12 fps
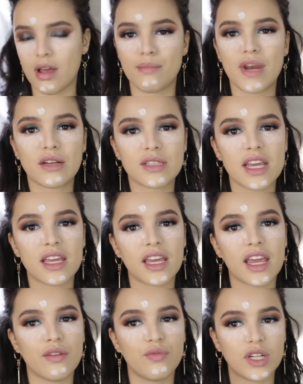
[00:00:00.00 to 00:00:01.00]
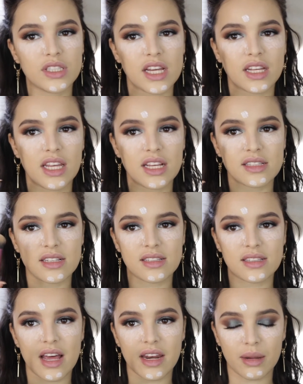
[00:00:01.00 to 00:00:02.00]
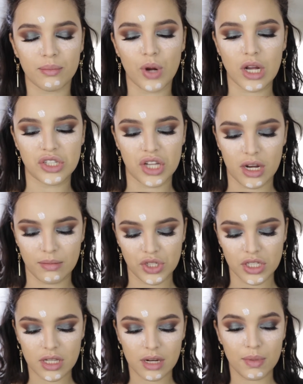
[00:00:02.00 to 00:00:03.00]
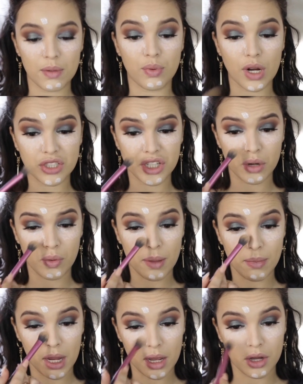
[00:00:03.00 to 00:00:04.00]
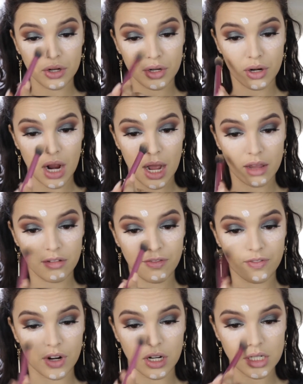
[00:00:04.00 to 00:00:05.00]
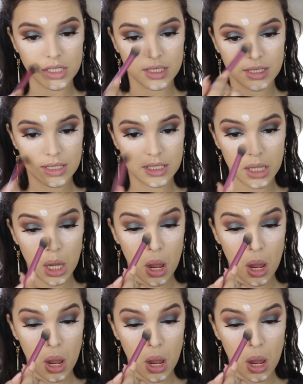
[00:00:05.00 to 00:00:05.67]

I'm now taking a Real Techniques setting brush and I'm just going to be brushing away my under eye first.